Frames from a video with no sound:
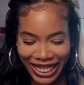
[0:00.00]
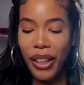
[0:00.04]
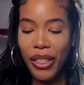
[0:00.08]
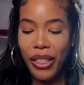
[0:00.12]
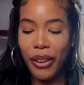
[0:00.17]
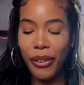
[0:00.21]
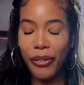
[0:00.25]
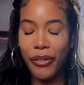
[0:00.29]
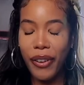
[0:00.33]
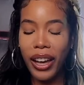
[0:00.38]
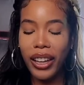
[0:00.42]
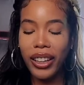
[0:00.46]

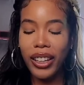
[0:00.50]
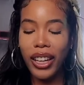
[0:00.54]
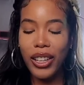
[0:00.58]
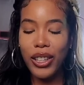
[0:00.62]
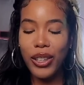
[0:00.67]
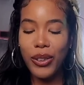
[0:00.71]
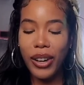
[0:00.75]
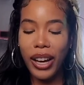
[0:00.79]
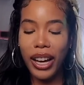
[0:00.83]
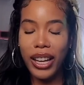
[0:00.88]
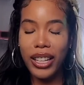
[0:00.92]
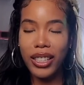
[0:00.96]
The fact that
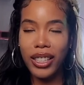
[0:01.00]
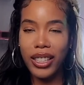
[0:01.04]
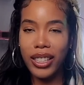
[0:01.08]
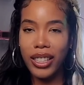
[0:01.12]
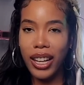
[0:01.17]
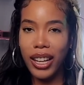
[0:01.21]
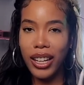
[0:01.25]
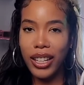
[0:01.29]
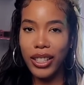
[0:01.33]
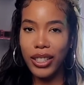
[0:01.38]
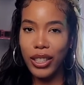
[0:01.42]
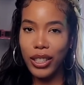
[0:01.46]
you guys
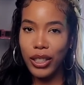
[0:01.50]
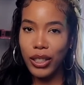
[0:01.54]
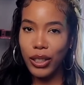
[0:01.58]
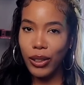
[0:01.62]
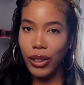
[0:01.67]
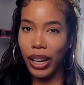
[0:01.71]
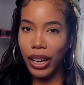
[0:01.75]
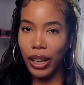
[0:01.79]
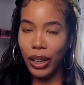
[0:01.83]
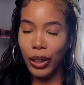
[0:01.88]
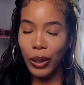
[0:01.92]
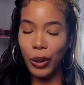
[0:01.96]
decided to do
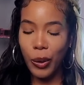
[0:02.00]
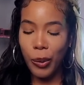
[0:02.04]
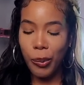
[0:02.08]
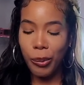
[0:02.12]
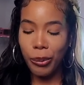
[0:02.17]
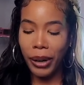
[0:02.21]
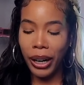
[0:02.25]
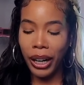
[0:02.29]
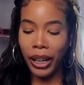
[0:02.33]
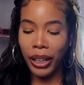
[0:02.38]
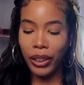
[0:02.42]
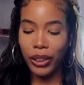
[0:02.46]
like a little
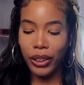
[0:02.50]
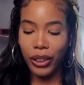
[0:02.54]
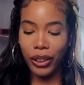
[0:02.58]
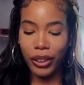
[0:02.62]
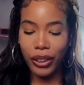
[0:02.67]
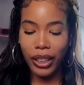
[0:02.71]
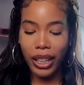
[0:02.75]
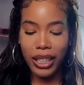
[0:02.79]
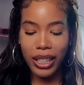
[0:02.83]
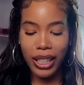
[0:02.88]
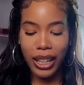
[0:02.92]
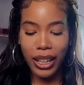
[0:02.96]
prank though,
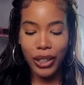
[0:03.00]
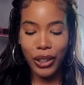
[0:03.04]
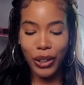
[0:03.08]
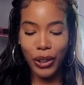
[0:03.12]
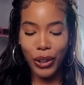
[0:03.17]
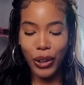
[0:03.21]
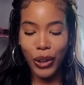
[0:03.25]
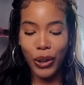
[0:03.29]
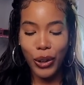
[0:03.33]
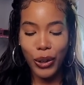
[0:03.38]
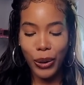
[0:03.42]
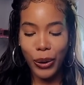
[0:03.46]
that's how you
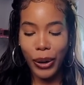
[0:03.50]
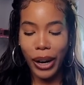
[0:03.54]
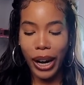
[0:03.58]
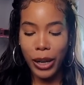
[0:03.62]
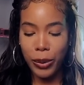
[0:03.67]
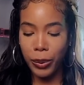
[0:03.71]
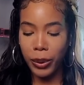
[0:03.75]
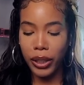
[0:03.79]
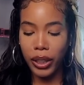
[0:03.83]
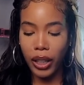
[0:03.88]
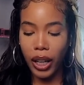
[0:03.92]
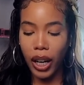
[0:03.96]
know you
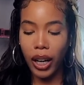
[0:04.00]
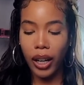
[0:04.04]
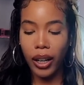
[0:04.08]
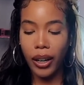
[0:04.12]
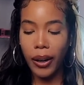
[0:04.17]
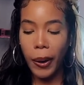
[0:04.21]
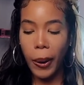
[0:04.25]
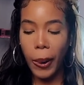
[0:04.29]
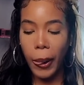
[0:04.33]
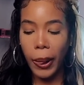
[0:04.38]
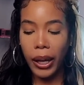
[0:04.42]
guys were done.